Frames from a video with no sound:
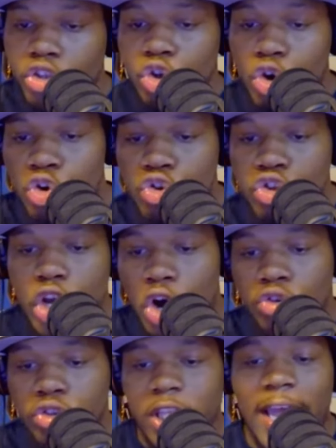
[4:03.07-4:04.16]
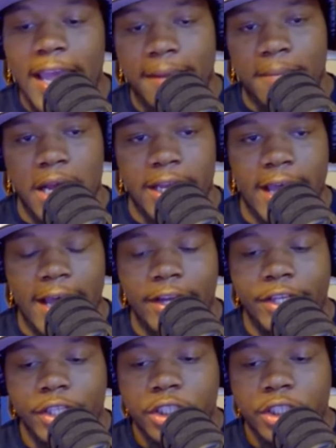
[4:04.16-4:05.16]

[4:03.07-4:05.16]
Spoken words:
Do your thing, my guy.